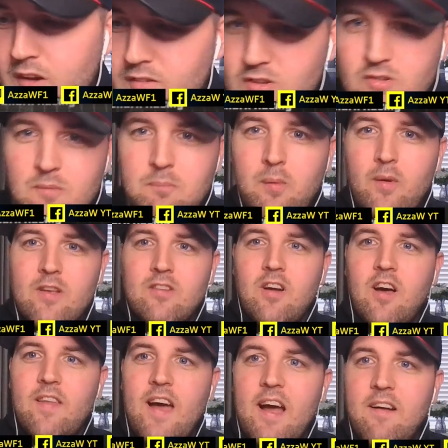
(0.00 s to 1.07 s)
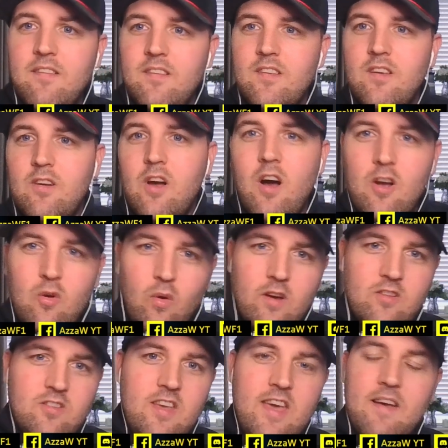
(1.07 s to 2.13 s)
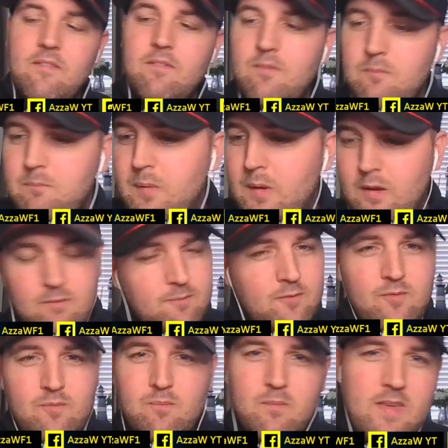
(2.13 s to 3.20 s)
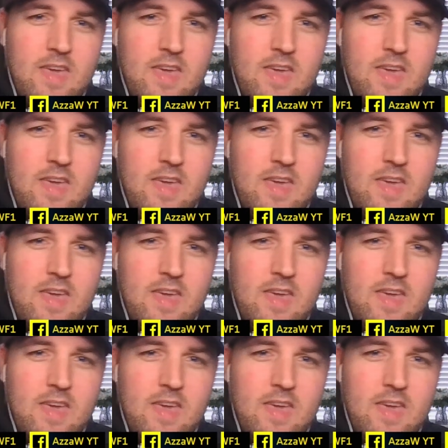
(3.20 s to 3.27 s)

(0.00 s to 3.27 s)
or some points like that. Can't quite see it. But you